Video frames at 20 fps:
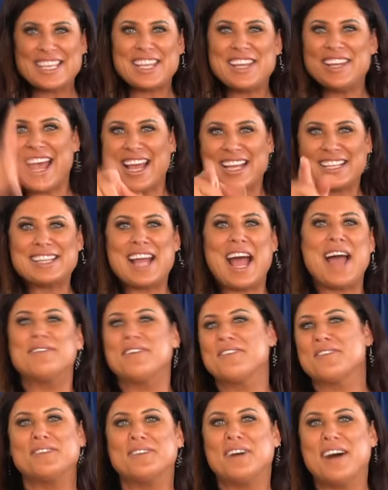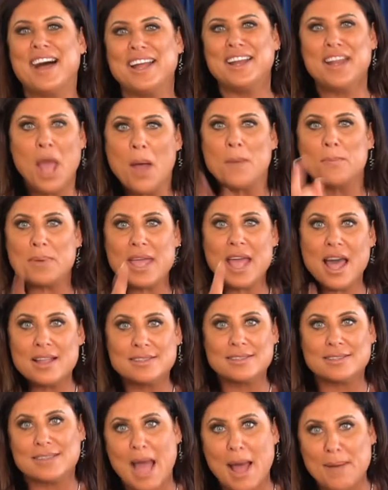See you next time, everyone. Be
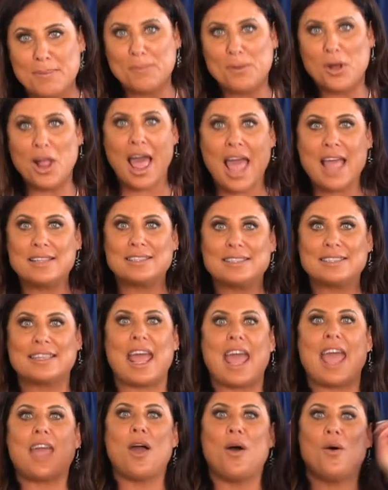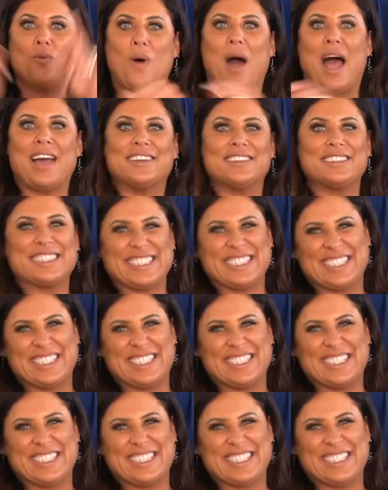unstoppable yes. and stay wild.